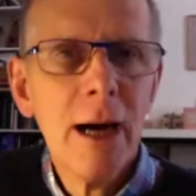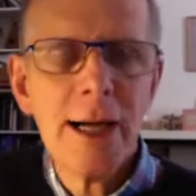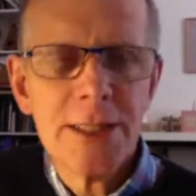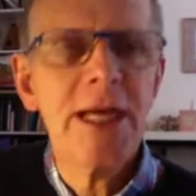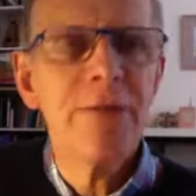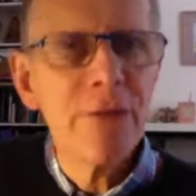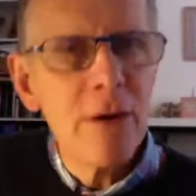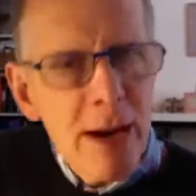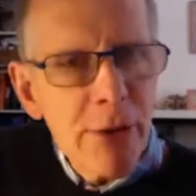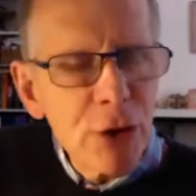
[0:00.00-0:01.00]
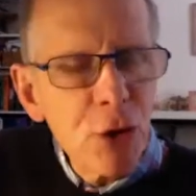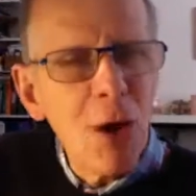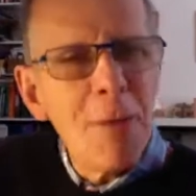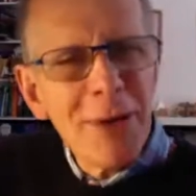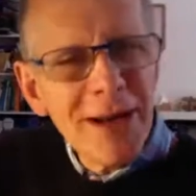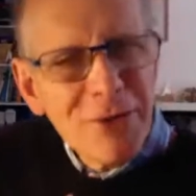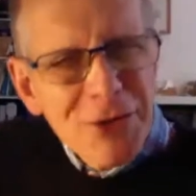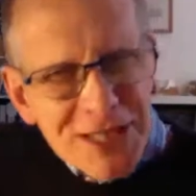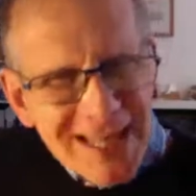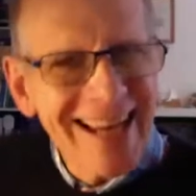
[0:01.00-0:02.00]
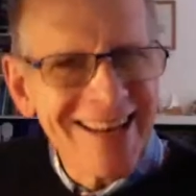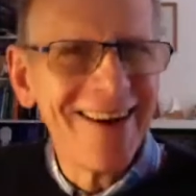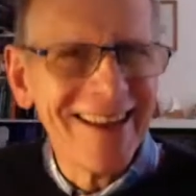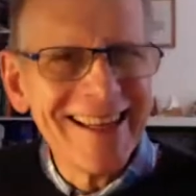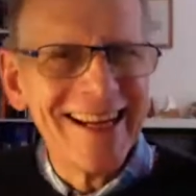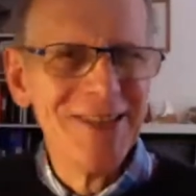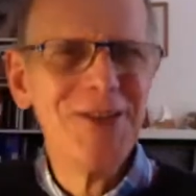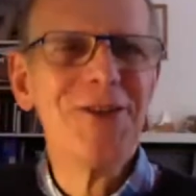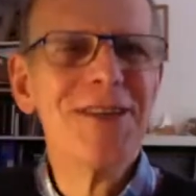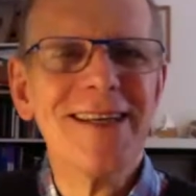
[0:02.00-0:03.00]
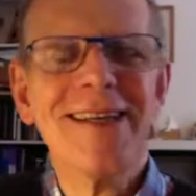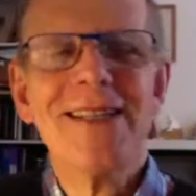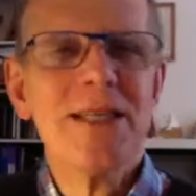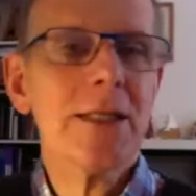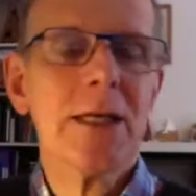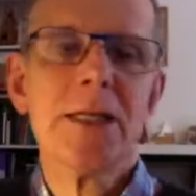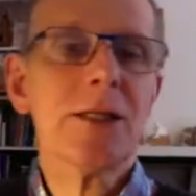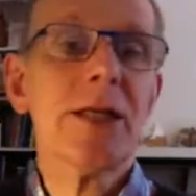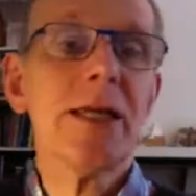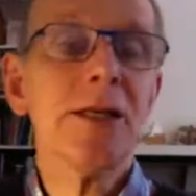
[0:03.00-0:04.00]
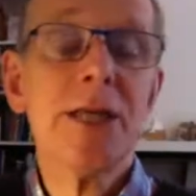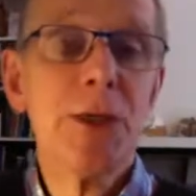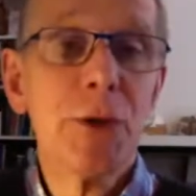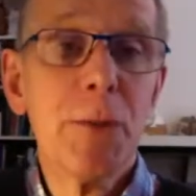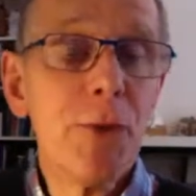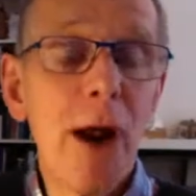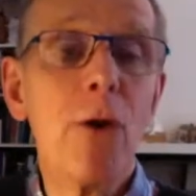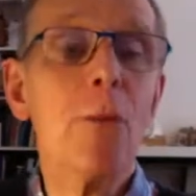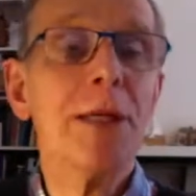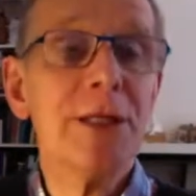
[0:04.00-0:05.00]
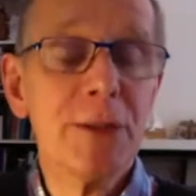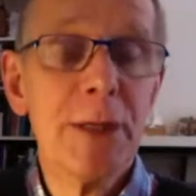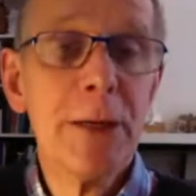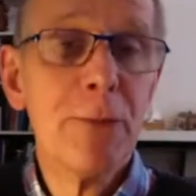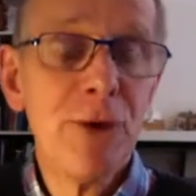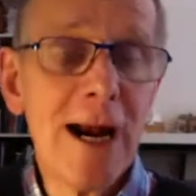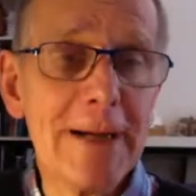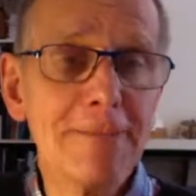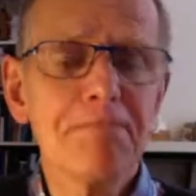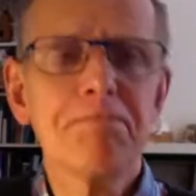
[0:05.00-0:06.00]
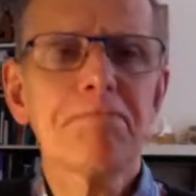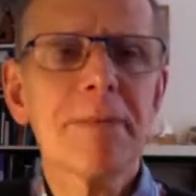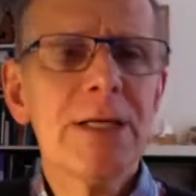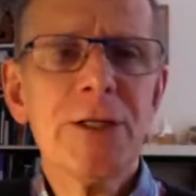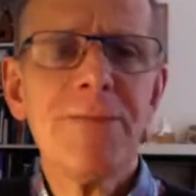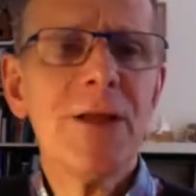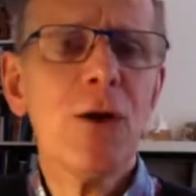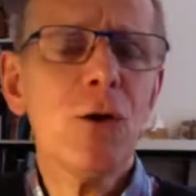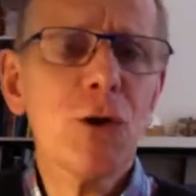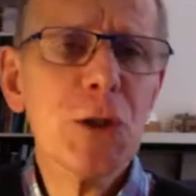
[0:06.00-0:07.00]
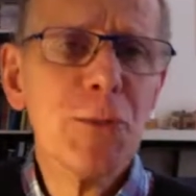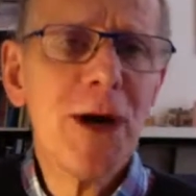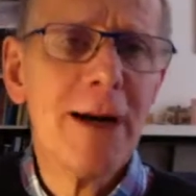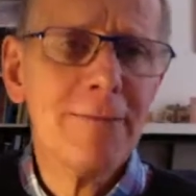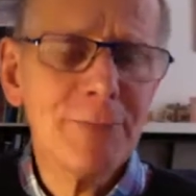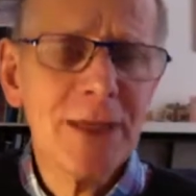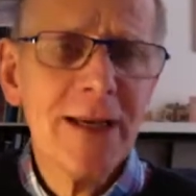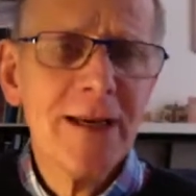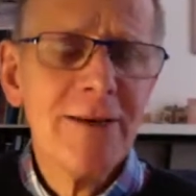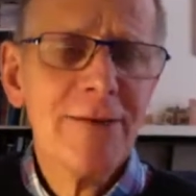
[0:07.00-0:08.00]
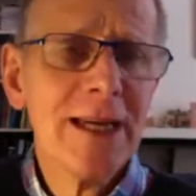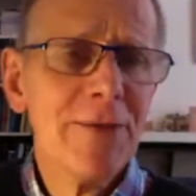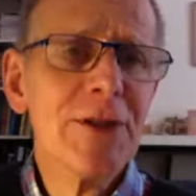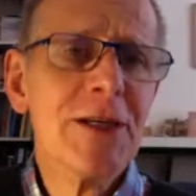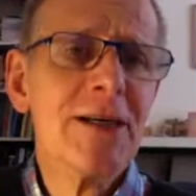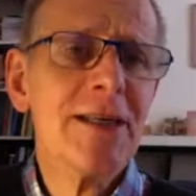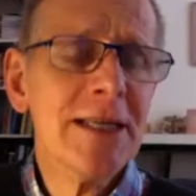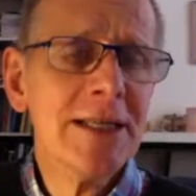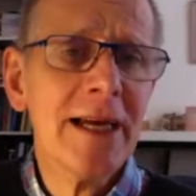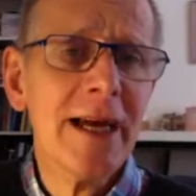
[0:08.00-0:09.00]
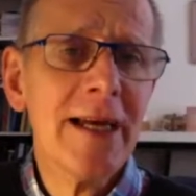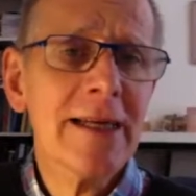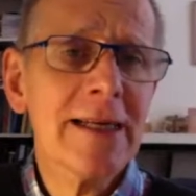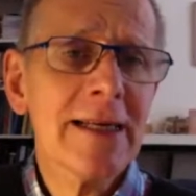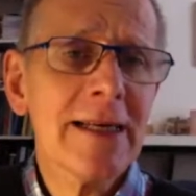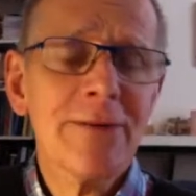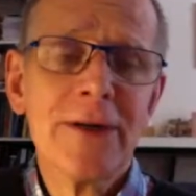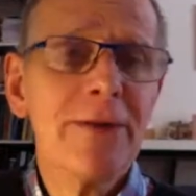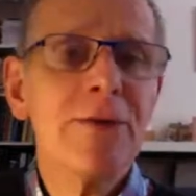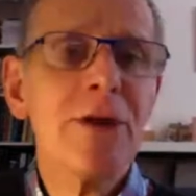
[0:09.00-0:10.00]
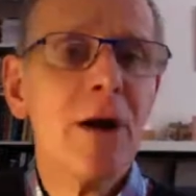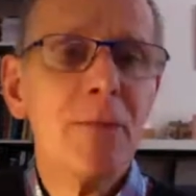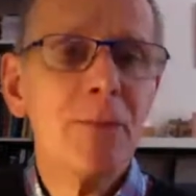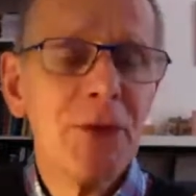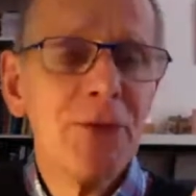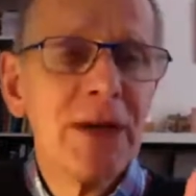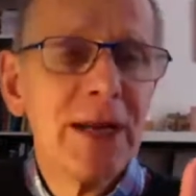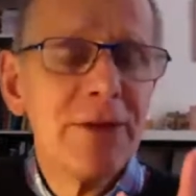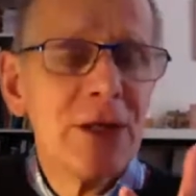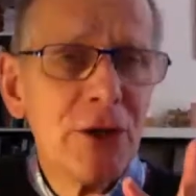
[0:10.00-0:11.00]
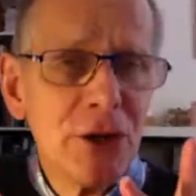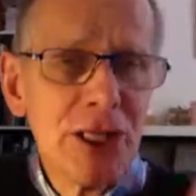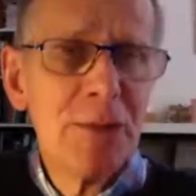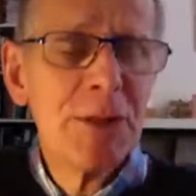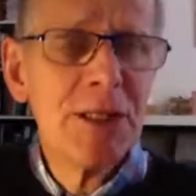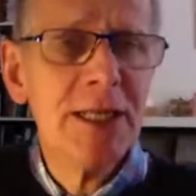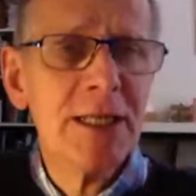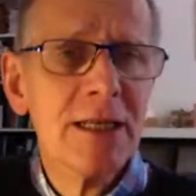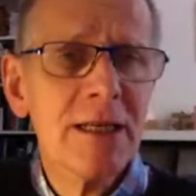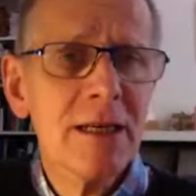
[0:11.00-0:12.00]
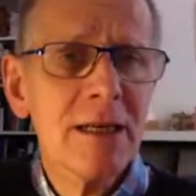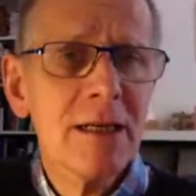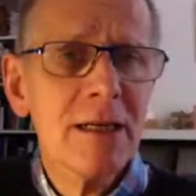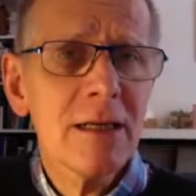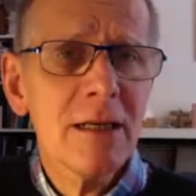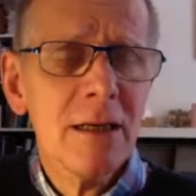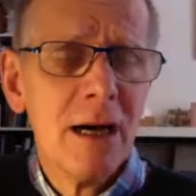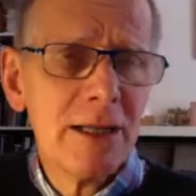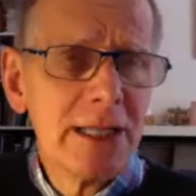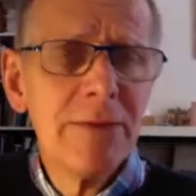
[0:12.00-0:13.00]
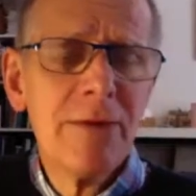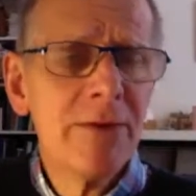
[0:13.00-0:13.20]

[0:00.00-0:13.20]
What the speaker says: asking for a miracle, but I don't see it like that, you see. I just think it's an intercessory prayer or petitionary prayer. So even in the Lord's Prayer, forgive us this day, forgive us our trespasses. Asking for